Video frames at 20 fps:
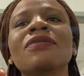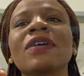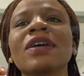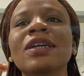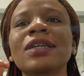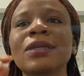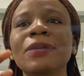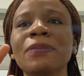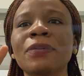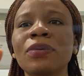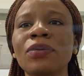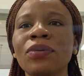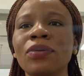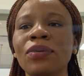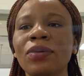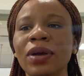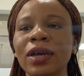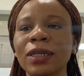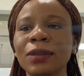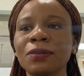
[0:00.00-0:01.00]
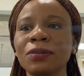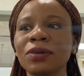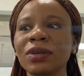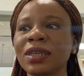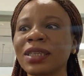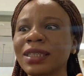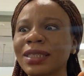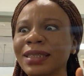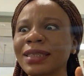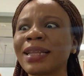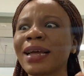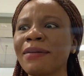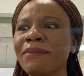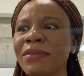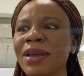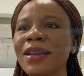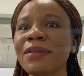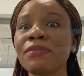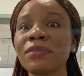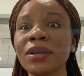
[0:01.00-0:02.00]
typical experience that
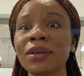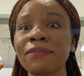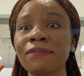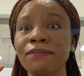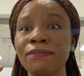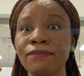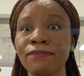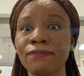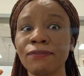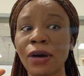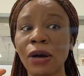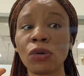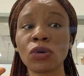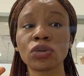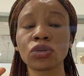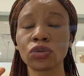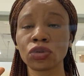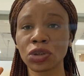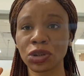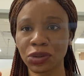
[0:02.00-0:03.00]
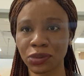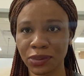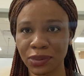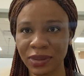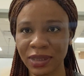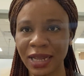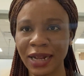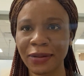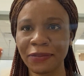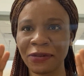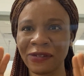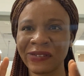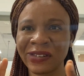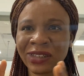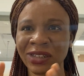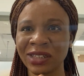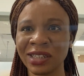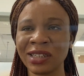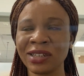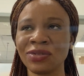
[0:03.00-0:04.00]
made me, I was so sure that the
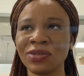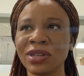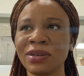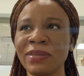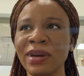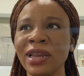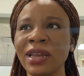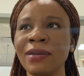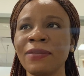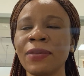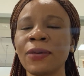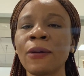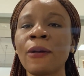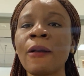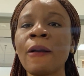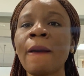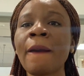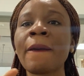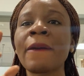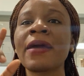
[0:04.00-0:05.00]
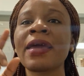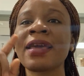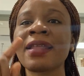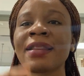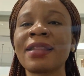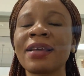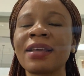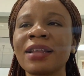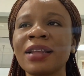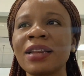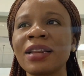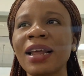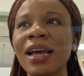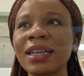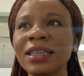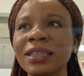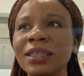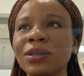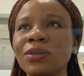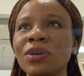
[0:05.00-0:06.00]
professor didn't read my email. In that
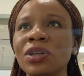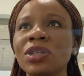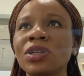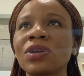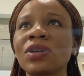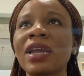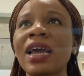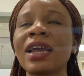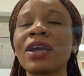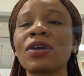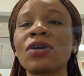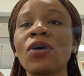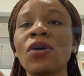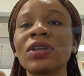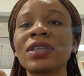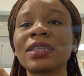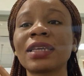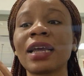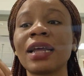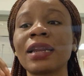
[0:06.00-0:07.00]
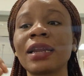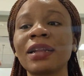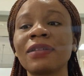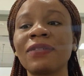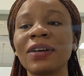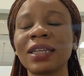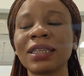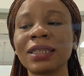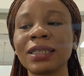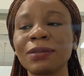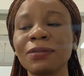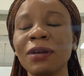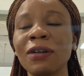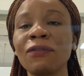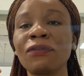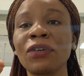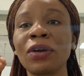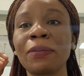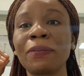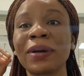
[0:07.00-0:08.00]
situation, I got an advertisement
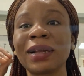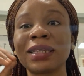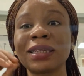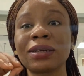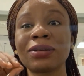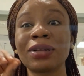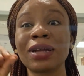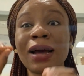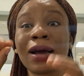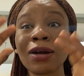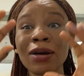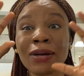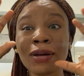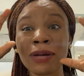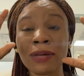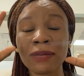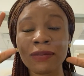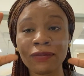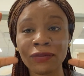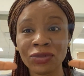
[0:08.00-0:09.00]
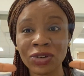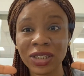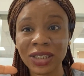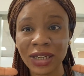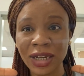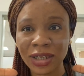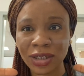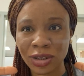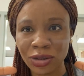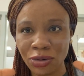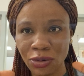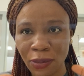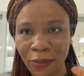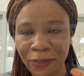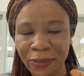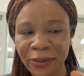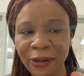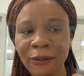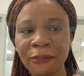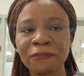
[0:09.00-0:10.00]
for a particular research
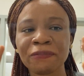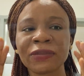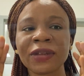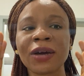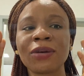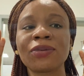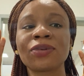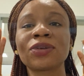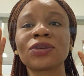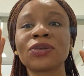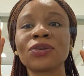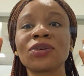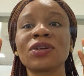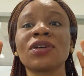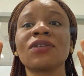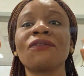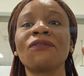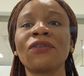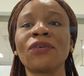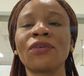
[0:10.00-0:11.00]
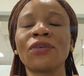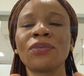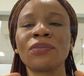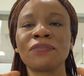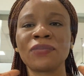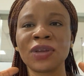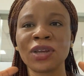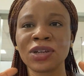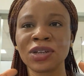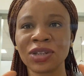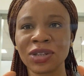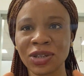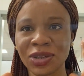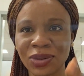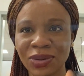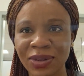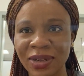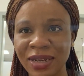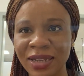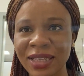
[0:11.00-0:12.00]
group that was looking for PhD
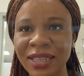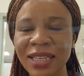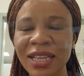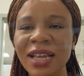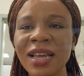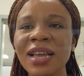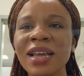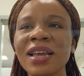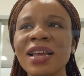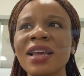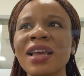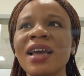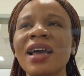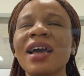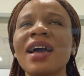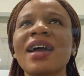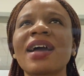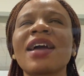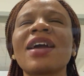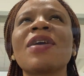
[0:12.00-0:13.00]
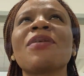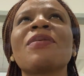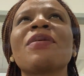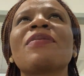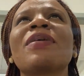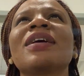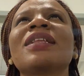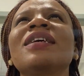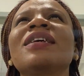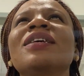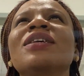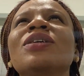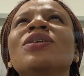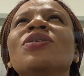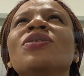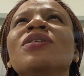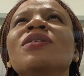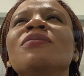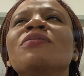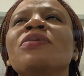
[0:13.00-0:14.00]
students. I can't remember, I think it's
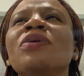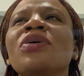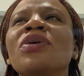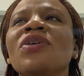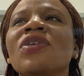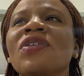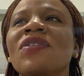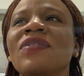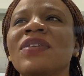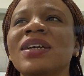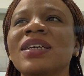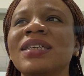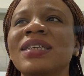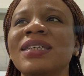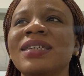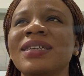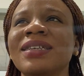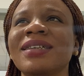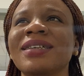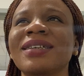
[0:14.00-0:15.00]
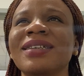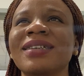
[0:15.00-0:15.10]
Stony Brook University,